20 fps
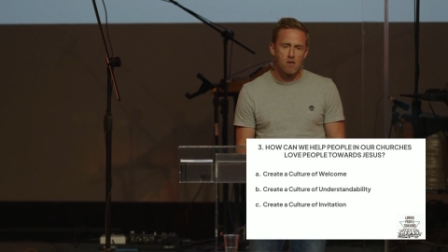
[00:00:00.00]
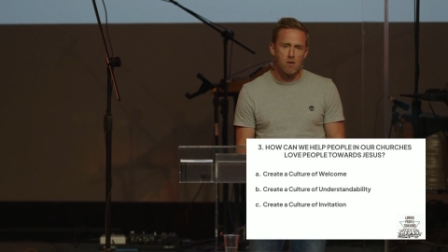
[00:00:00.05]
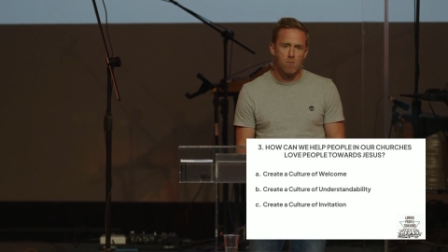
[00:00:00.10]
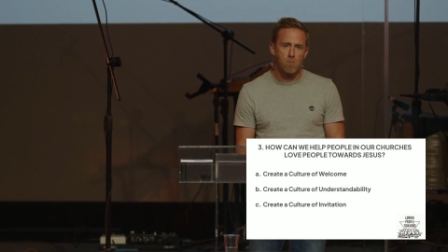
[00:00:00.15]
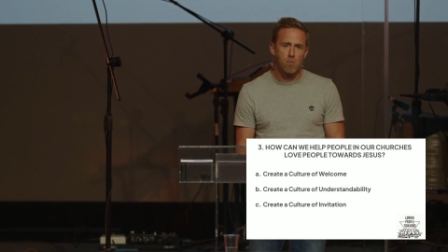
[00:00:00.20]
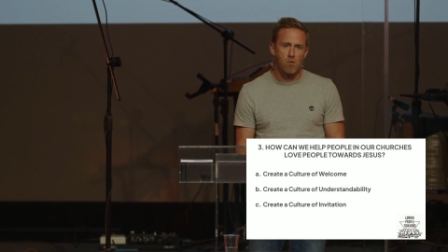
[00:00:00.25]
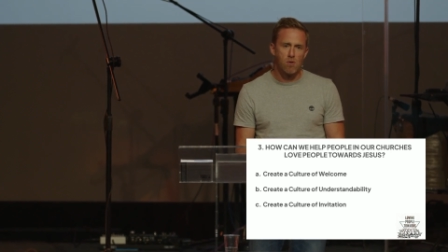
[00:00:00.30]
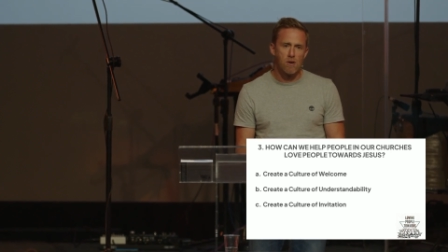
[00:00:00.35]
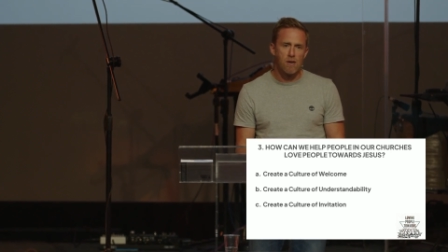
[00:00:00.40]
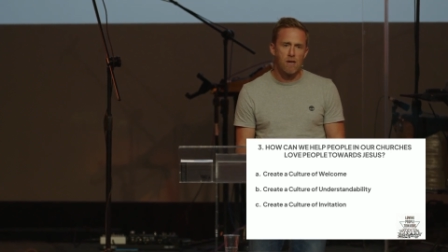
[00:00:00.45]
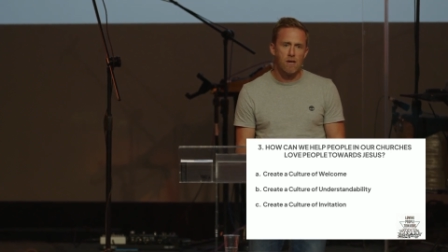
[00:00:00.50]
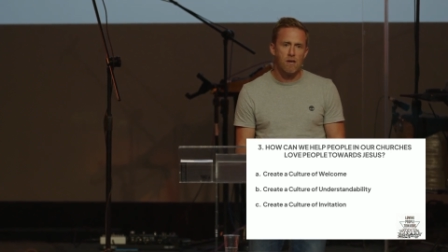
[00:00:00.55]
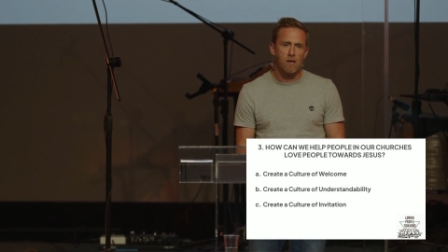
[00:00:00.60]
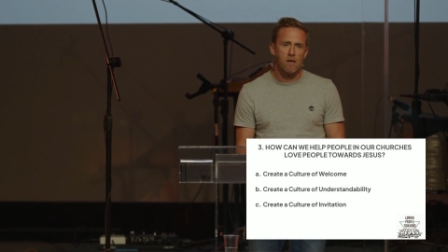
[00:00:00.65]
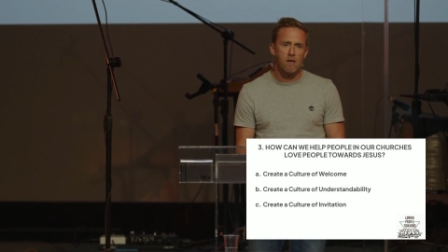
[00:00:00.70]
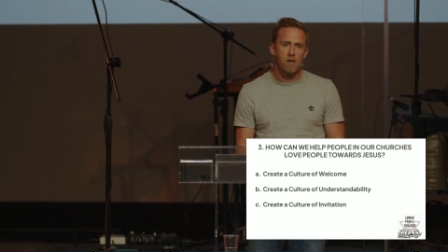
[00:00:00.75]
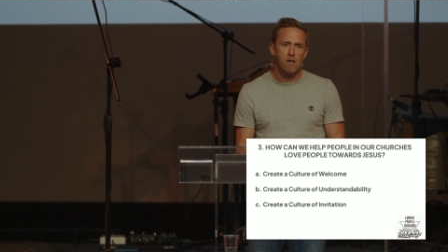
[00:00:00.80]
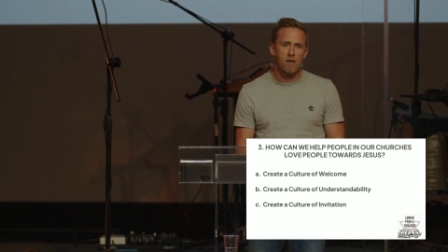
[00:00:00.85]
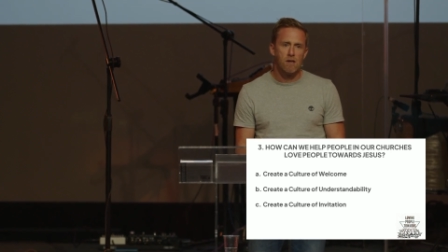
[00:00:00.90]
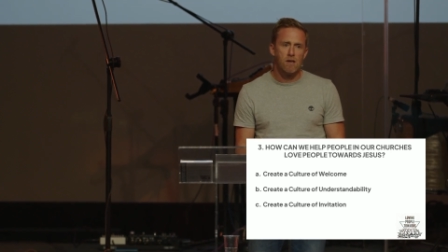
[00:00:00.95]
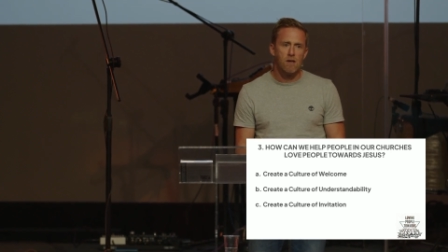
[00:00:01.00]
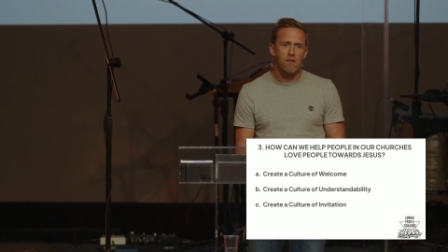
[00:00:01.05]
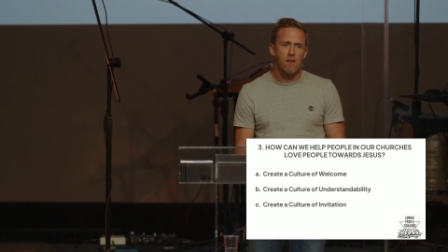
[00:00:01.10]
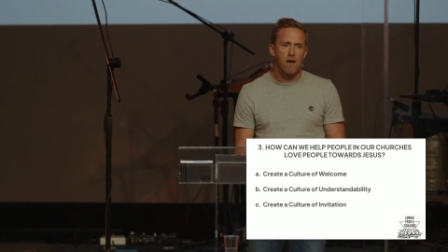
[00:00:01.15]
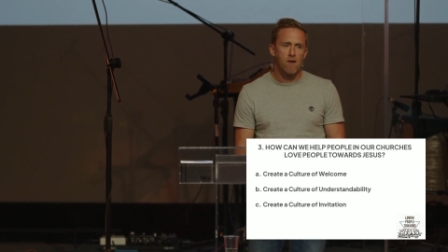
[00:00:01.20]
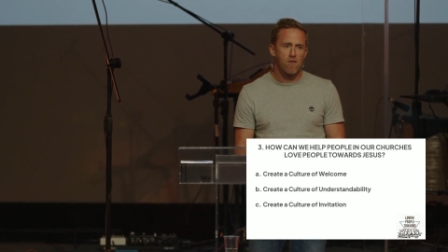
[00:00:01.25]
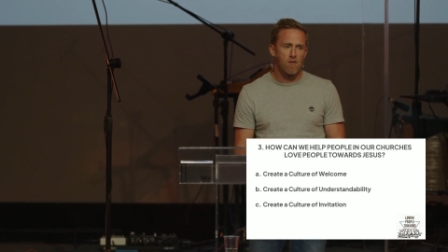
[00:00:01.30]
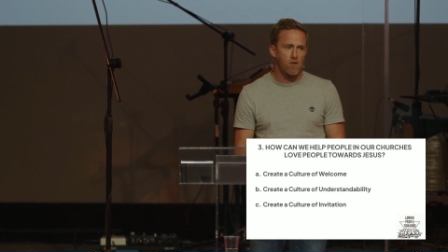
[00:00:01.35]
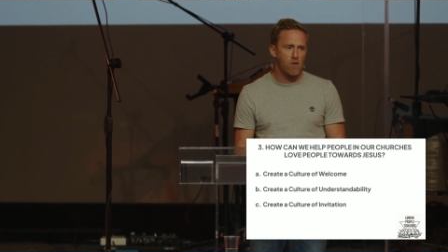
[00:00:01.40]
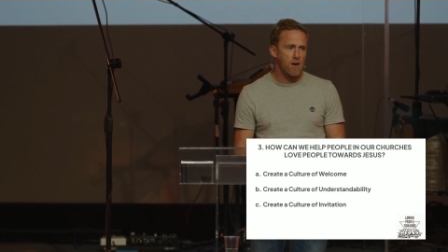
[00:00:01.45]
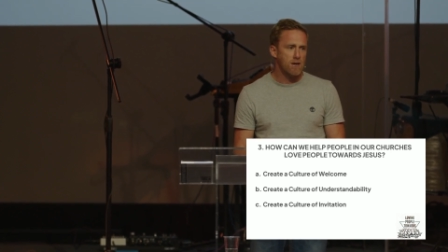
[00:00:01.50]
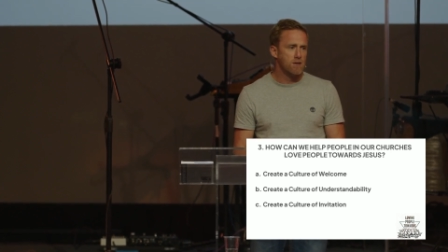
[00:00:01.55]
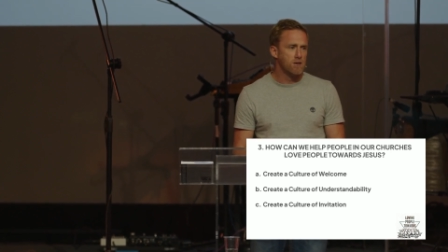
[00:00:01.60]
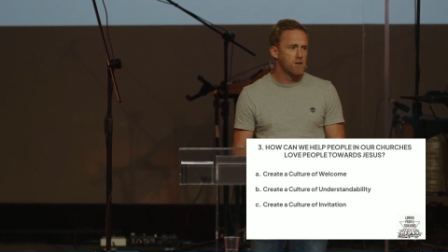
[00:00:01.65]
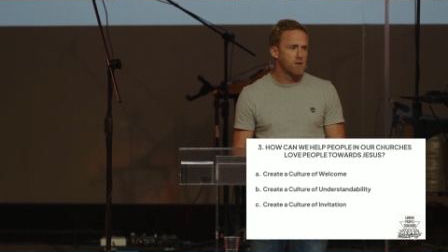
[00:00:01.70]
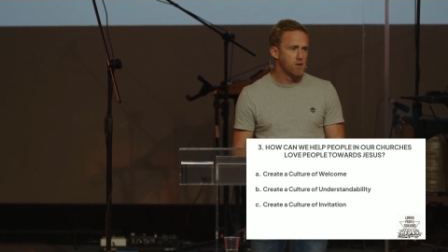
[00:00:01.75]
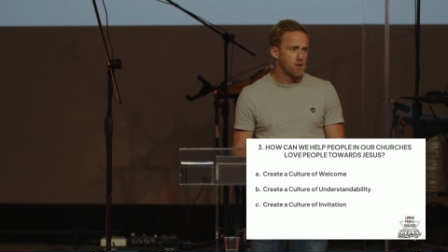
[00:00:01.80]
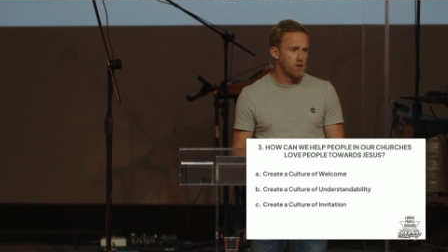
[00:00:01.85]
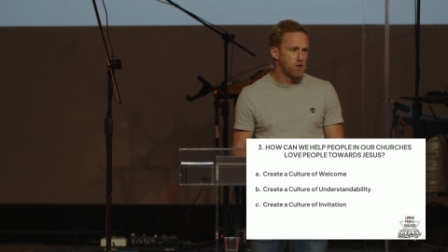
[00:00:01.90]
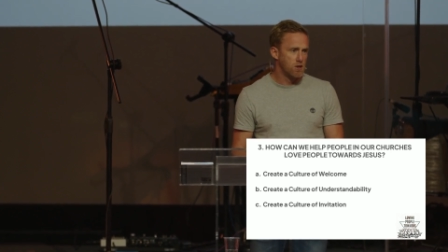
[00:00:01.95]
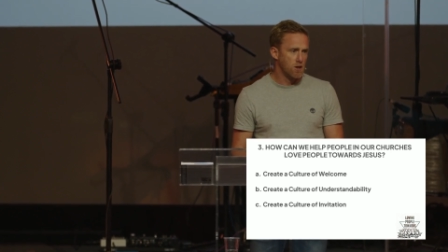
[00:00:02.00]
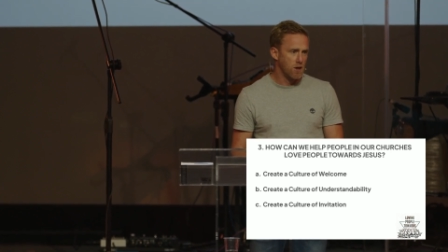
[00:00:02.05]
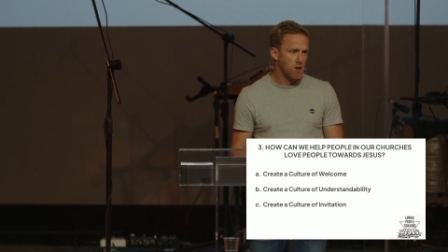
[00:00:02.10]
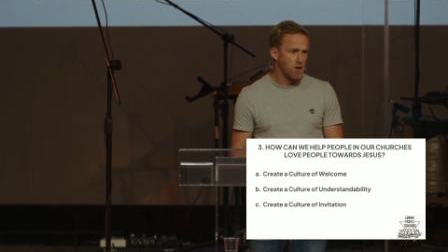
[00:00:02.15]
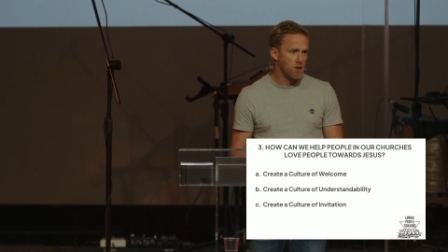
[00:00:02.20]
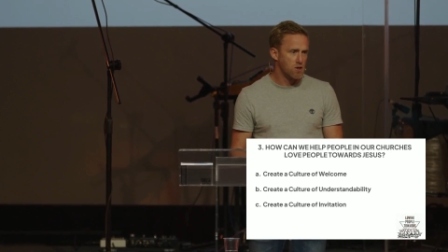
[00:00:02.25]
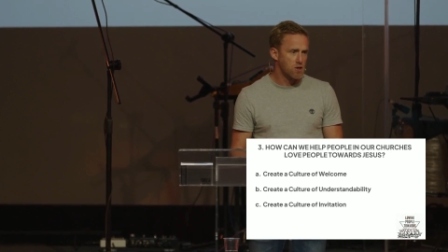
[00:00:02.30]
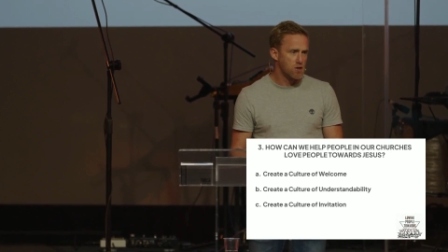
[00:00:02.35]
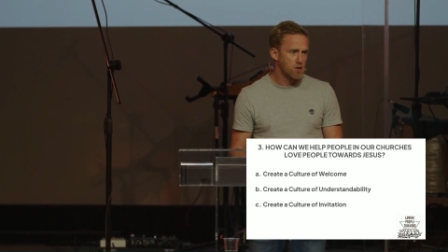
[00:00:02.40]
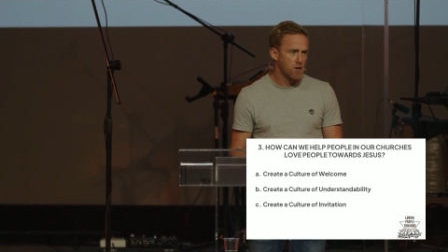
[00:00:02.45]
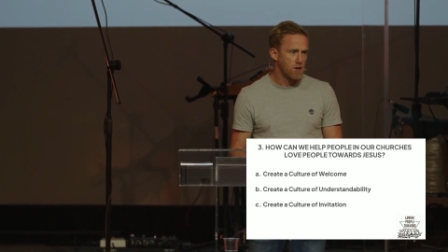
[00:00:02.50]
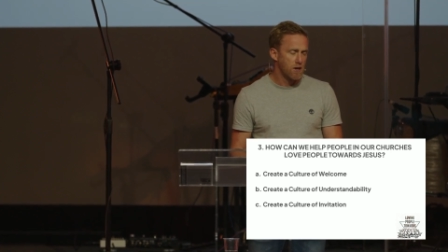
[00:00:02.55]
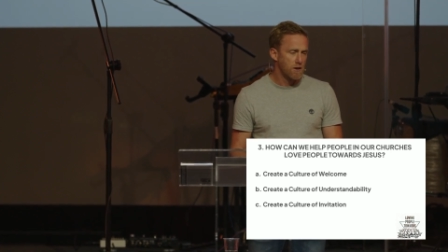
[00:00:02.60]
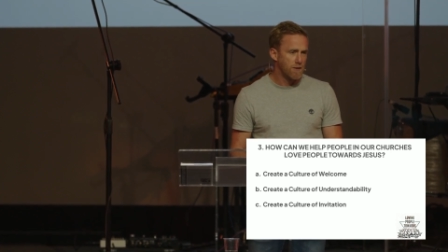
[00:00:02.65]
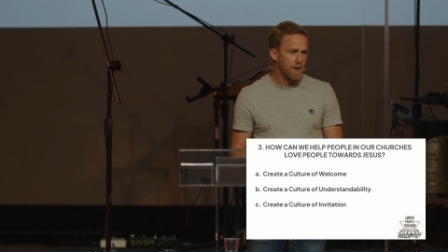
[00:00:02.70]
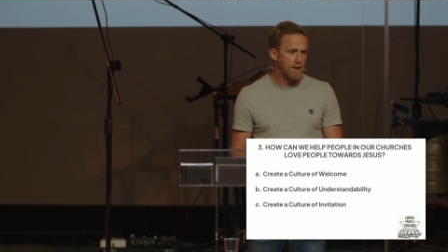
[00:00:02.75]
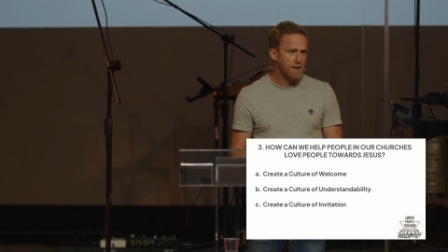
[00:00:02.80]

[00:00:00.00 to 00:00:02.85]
to bring their friends to church,